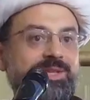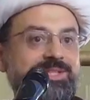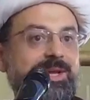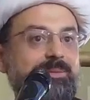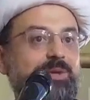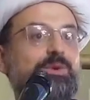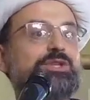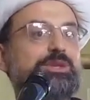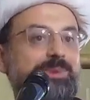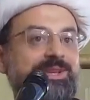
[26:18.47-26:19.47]
does not mean
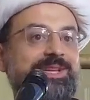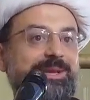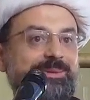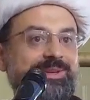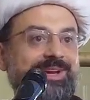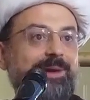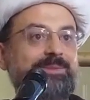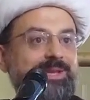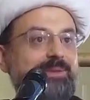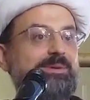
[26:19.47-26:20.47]
worshipping the Nabi. Abd
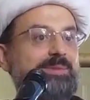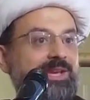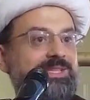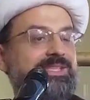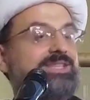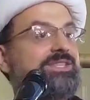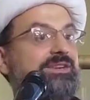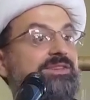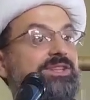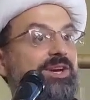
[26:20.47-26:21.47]
al-Nabi means the
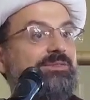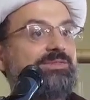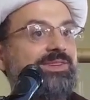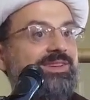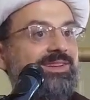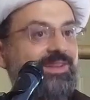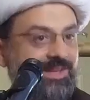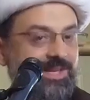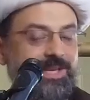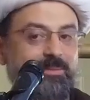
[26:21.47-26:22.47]
servant of
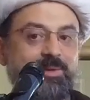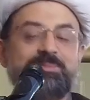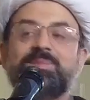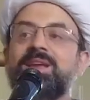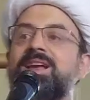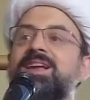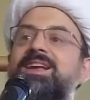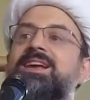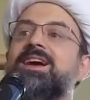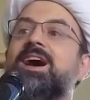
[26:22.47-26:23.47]
al-Nabi.
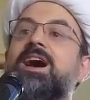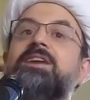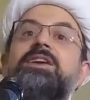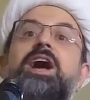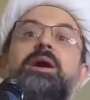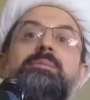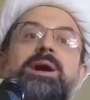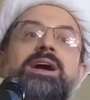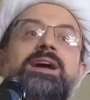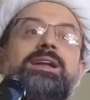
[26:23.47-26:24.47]

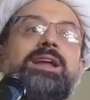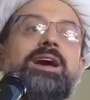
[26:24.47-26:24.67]
Ar-Rahman,